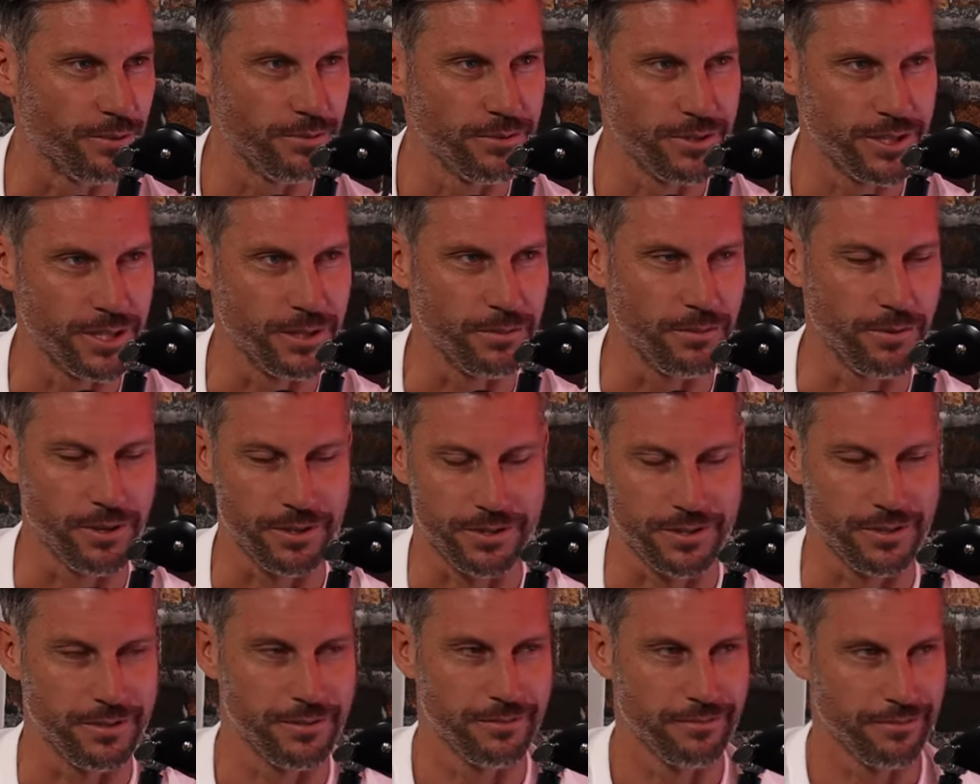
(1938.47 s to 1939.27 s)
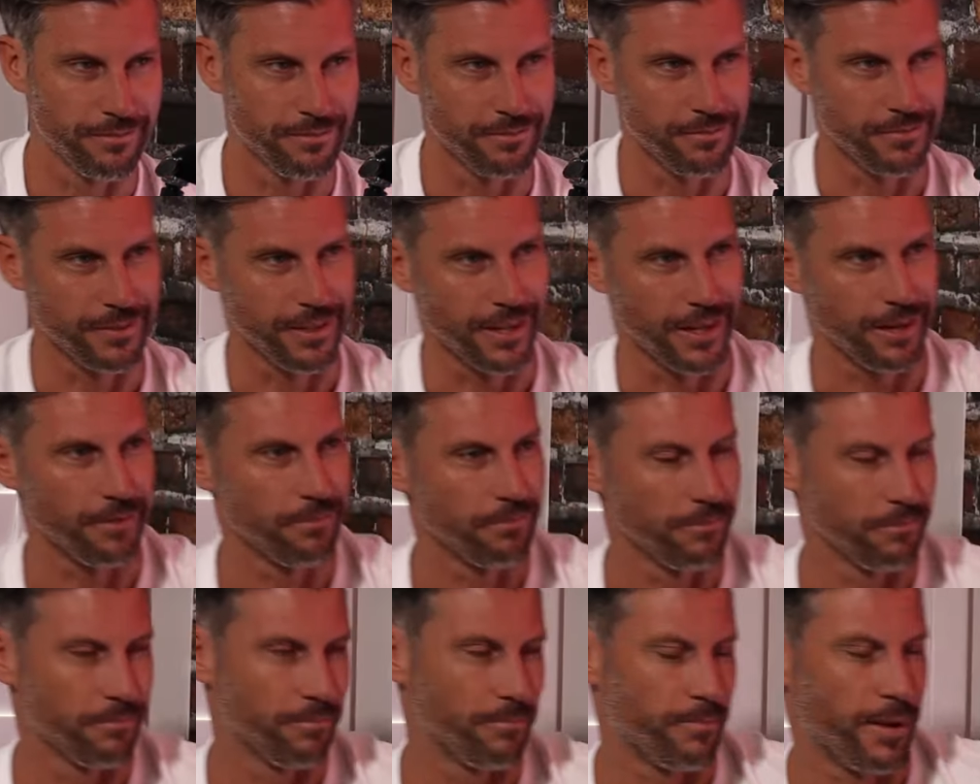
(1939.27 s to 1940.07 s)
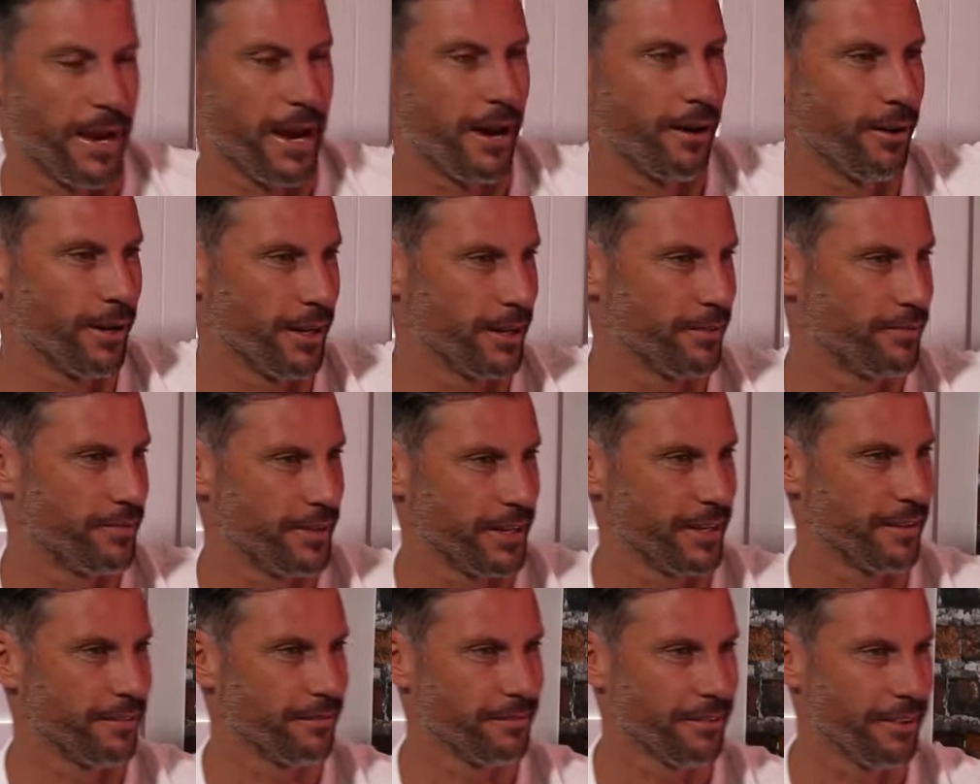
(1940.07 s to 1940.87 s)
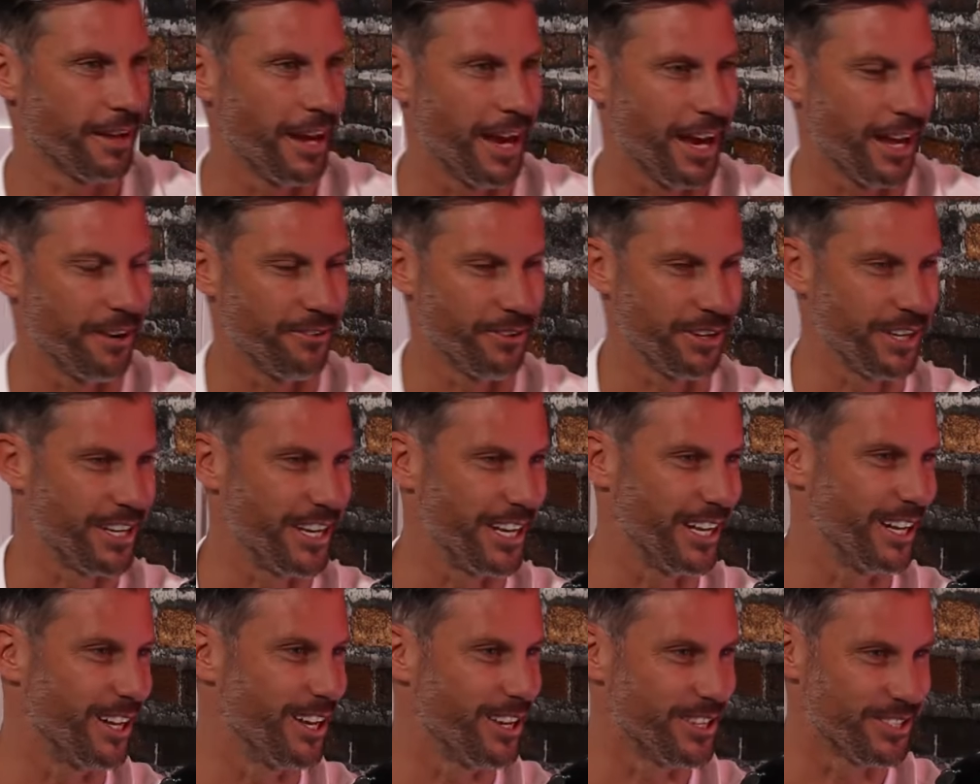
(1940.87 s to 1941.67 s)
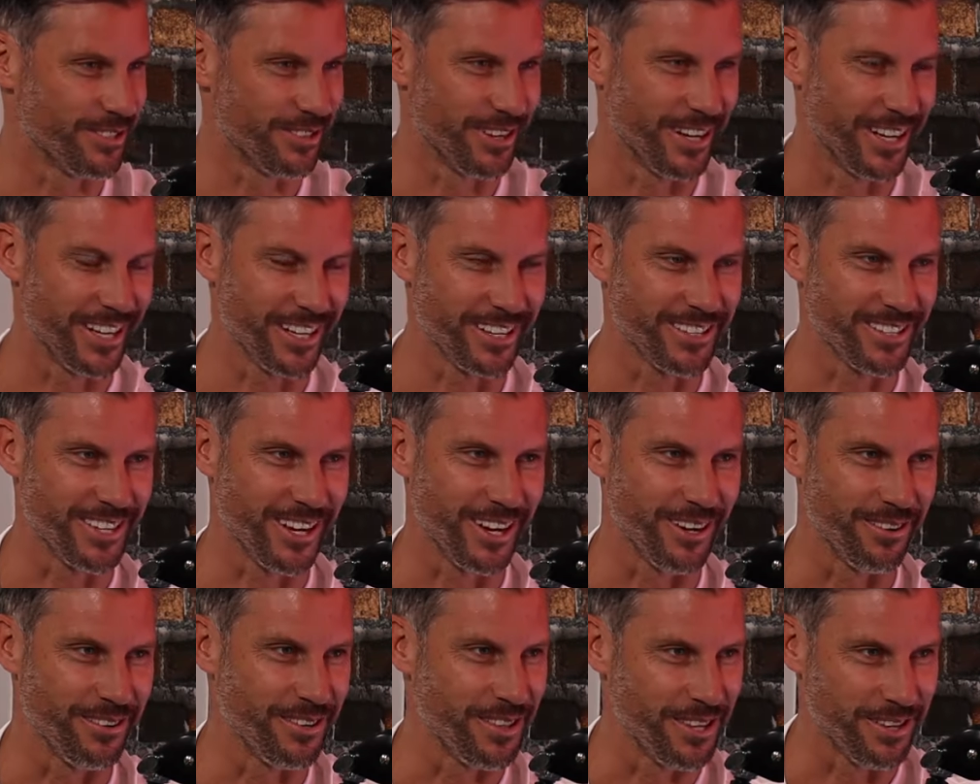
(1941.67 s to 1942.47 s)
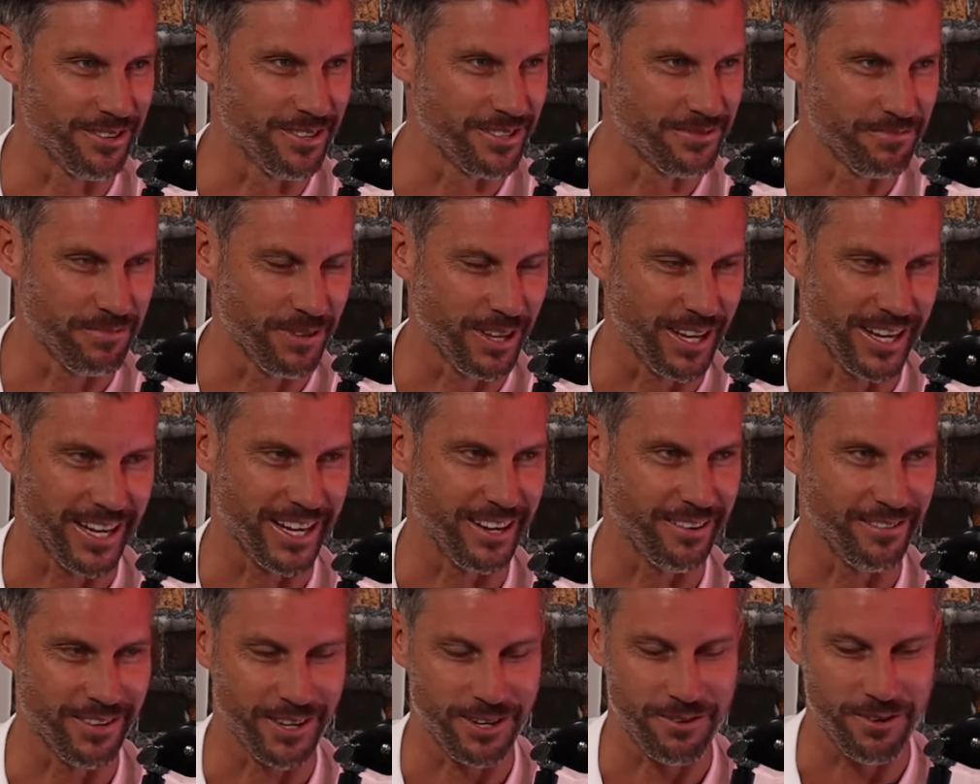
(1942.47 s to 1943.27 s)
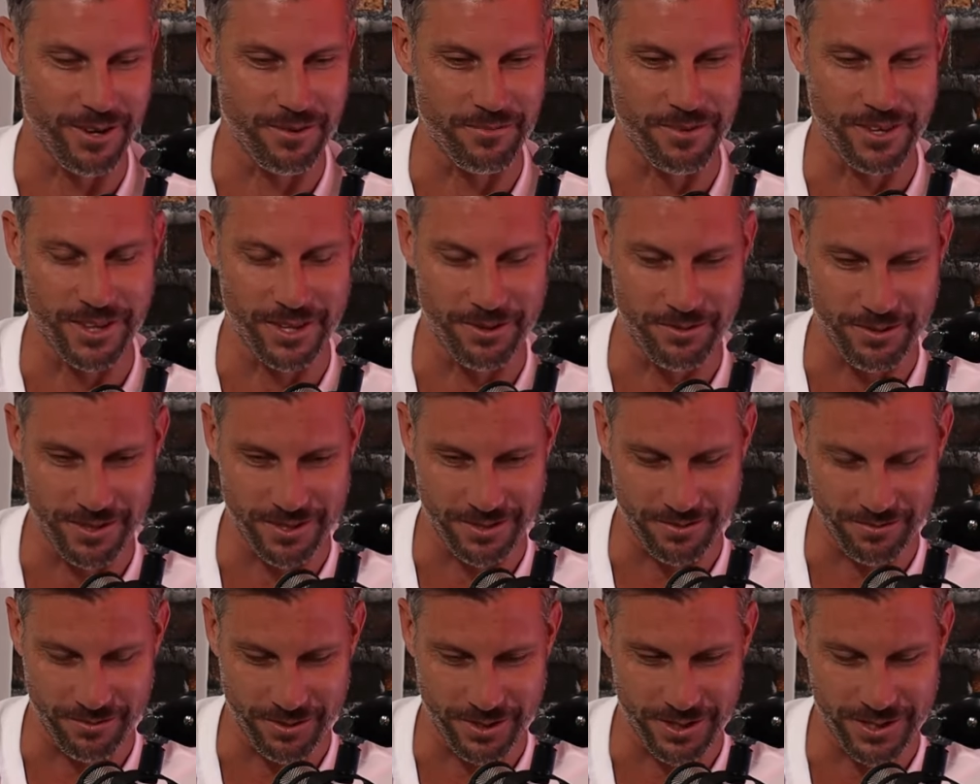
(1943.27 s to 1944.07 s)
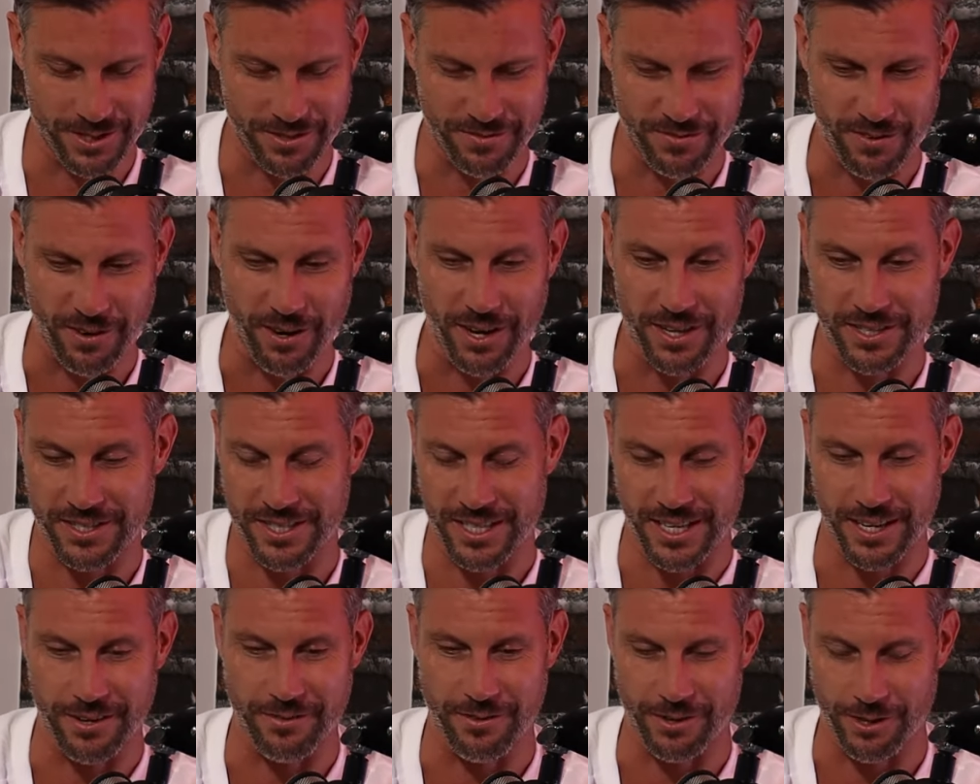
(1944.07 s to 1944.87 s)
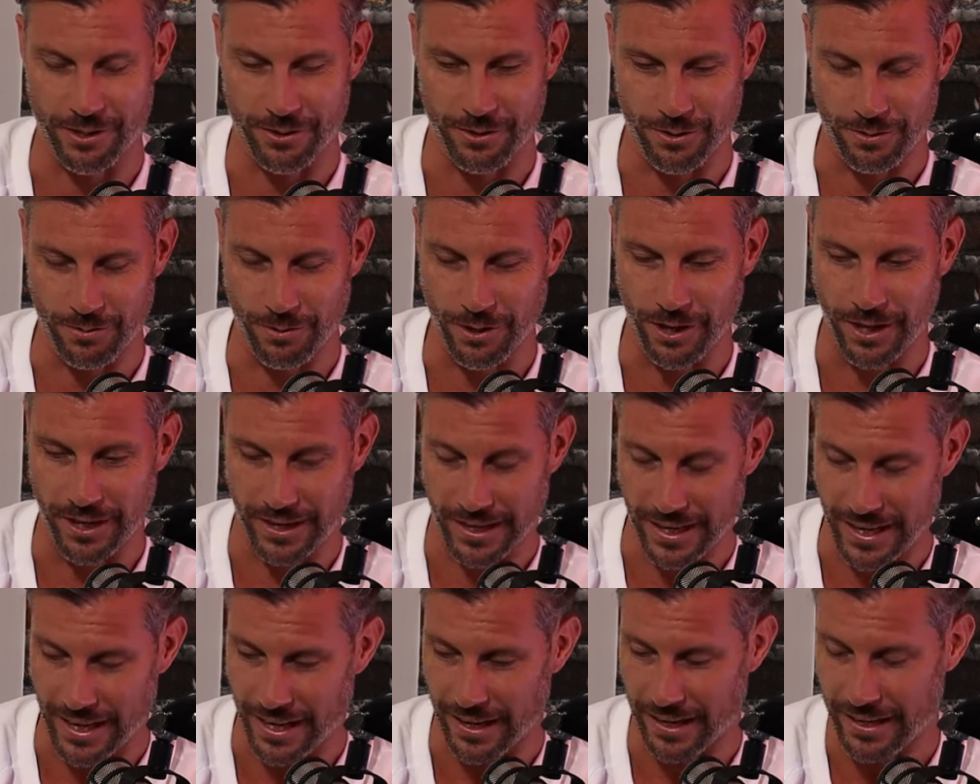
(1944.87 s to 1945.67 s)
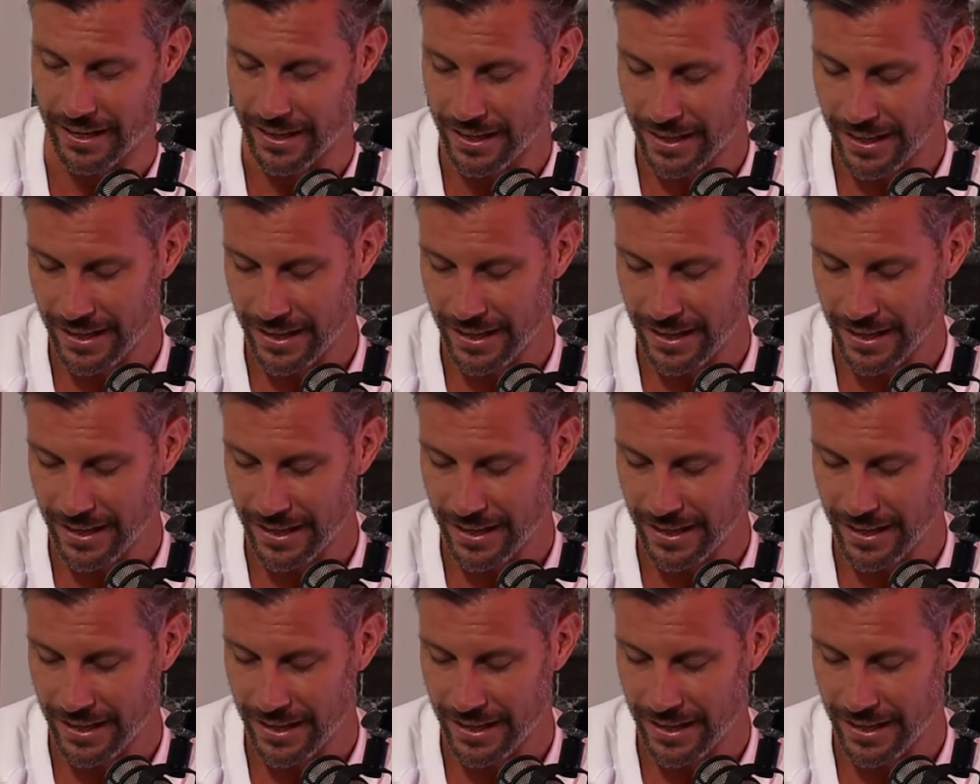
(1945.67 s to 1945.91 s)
She wasn't, you know, powerlifting one hundred kilos or anything. So there was plenty of equipment that was, would suffice to give her a good workout.